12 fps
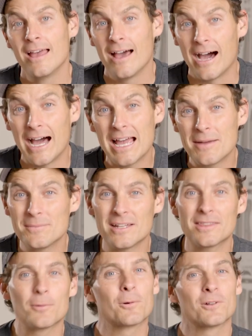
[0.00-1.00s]
I am
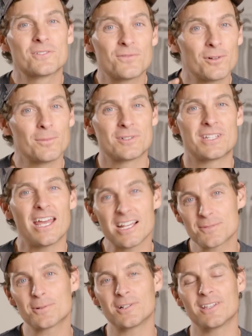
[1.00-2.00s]
not the world's foremost
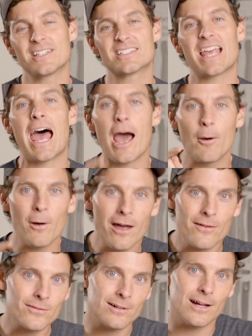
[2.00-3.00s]
expert on this.
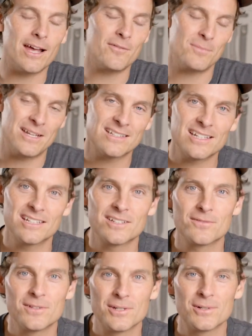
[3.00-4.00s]
However, I have maintained a
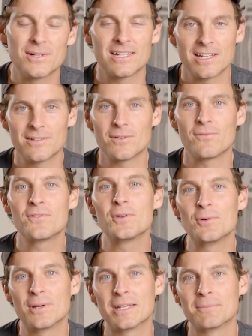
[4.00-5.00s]
few and I have a
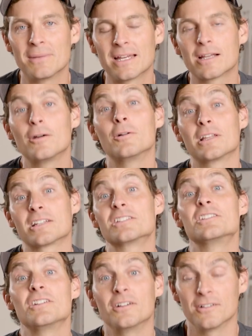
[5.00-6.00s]
few in my
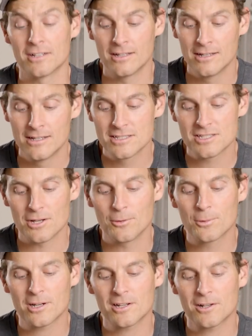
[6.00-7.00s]
collection. So we're gonna